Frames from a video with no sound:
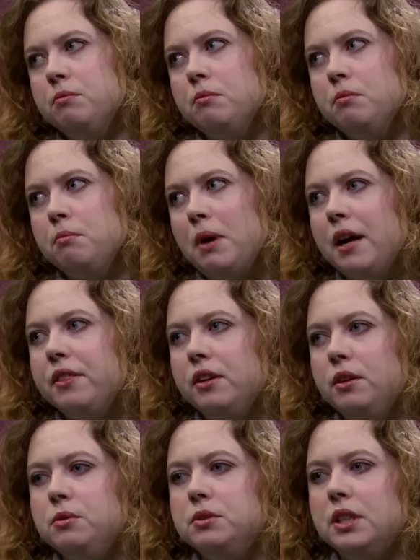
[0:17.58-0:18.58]
by the
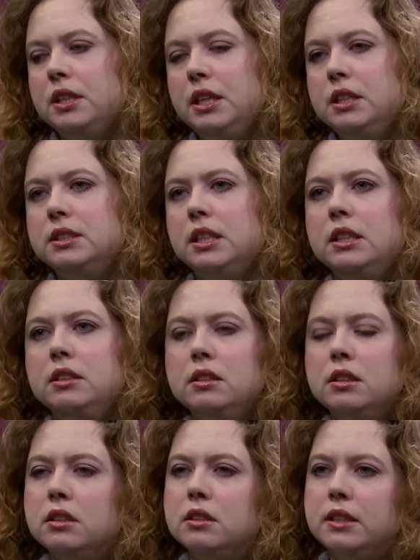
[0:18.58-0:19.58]
news that he said
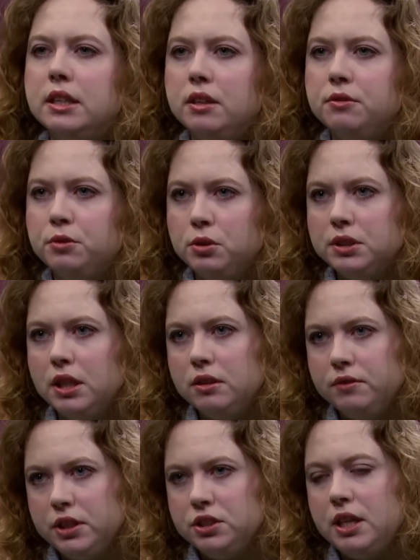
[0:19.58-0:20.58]
that a full-scale
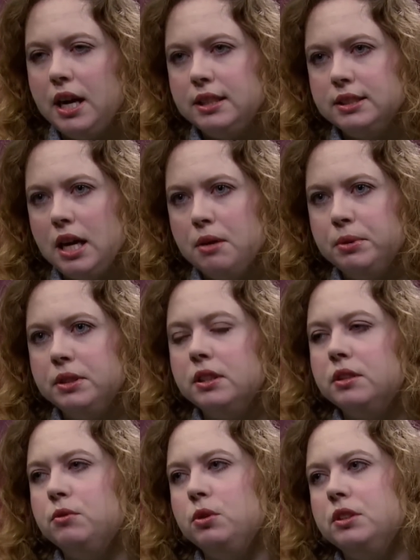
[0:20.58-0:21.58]
invasion has happened,
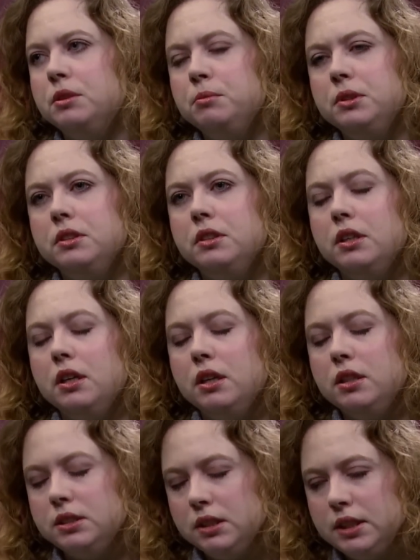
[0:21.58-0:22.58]
that Volodymyr
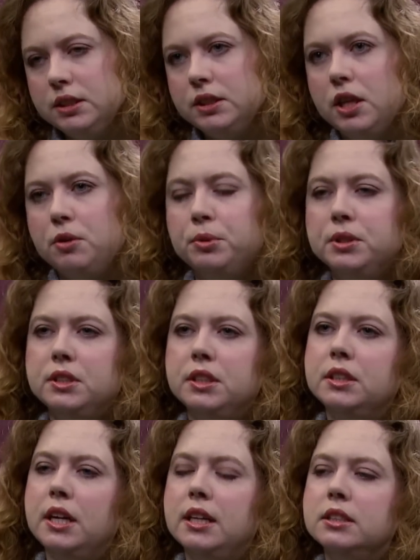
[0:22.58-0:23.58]
Zelensky, our
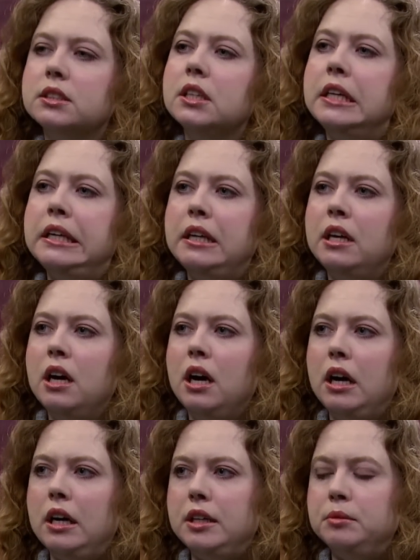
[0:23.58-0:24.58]
president, has
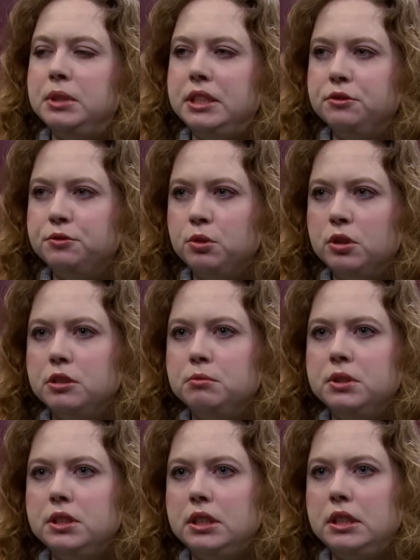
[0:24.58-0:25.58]

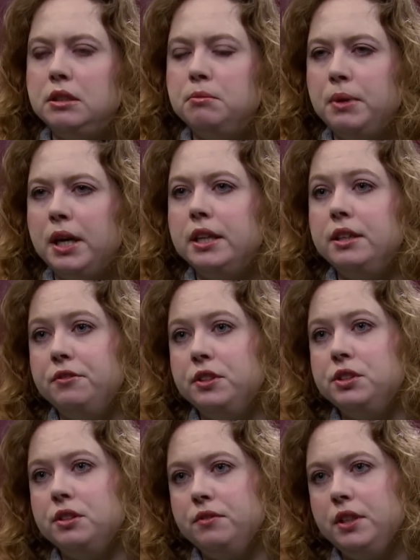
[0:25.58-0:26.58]
informed by an
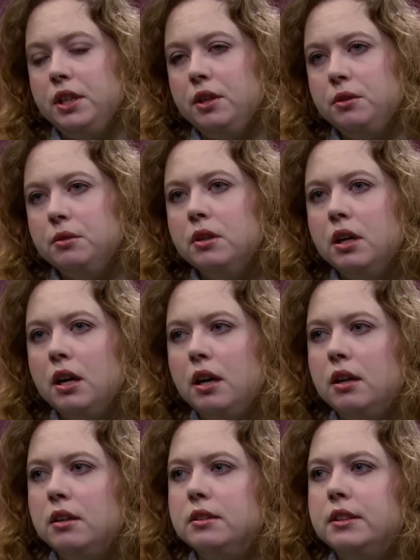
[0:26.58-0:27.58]
official video
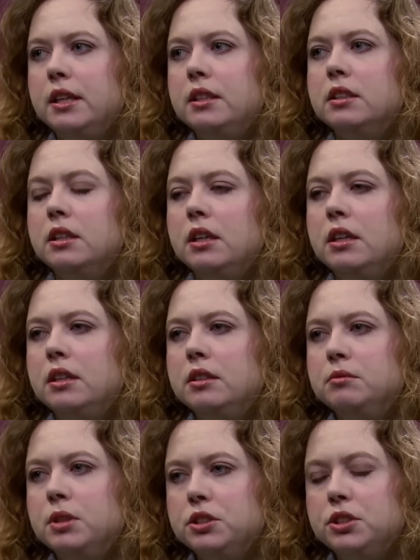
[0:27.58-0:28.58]
that
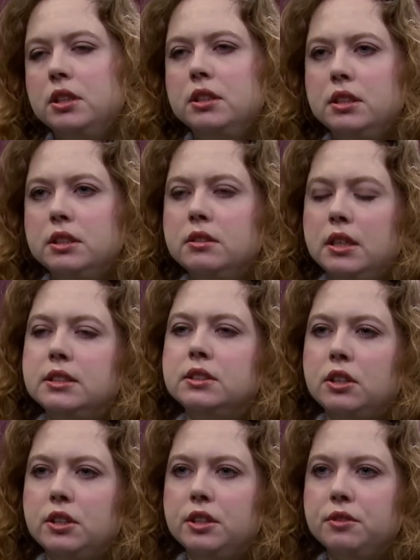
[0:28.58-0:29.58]
Russia has
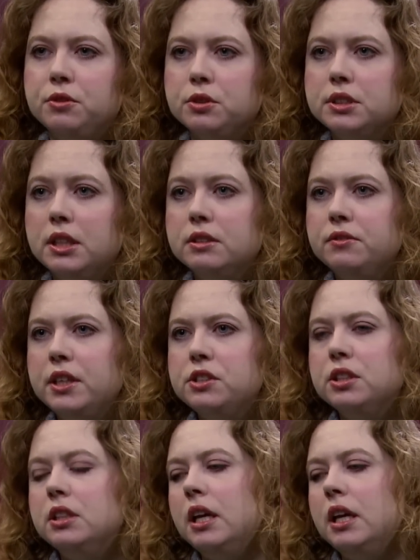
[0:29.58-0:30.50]
started a full-scale invasion.